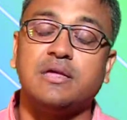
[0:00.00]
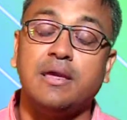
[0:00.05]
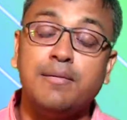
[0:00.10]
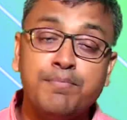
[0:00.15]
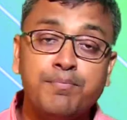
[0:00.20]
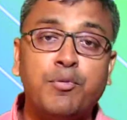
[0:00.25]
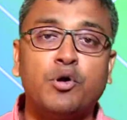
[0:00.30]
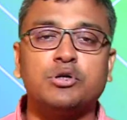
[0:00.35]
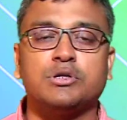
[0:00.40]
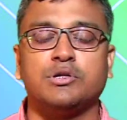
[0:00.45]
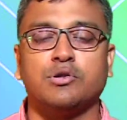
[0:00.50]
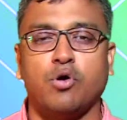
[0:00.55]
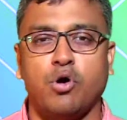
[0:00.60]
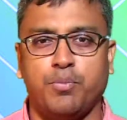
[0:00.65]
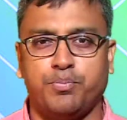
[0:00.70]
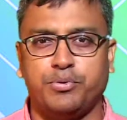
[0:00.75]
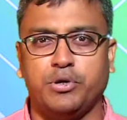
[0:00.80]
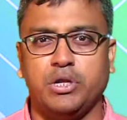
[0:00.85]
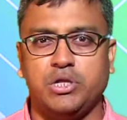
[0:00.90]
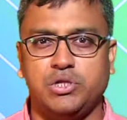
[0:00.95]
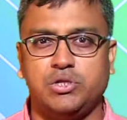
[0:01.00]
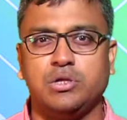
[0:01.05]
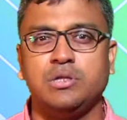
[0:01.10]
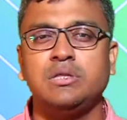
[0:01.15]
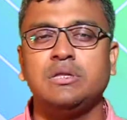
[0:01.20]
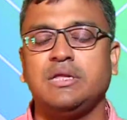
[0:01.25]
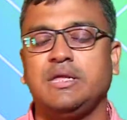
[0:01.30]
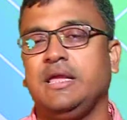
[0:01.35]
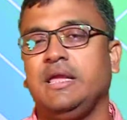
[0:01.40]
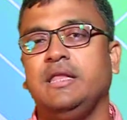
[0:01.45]
important
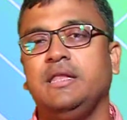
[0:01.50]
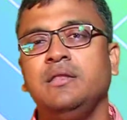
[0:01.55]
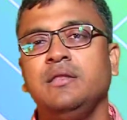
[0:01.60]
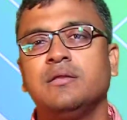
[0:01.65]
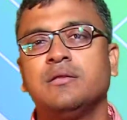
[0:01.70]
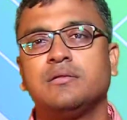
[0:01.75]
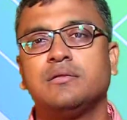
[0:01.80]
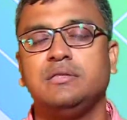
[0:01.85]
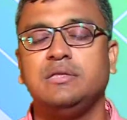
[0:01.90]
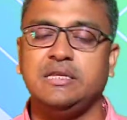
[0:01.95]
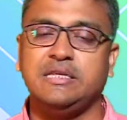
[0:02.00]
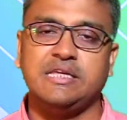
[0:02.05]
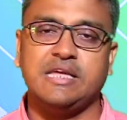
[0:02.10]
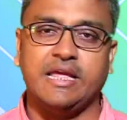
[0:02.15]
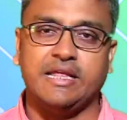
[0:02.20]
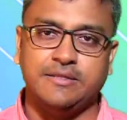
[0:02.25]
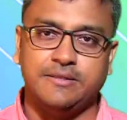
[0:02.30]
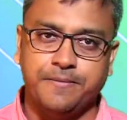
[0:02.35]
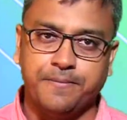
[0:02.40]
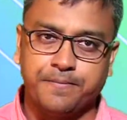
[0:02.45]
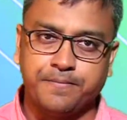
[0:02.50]
operation in detail.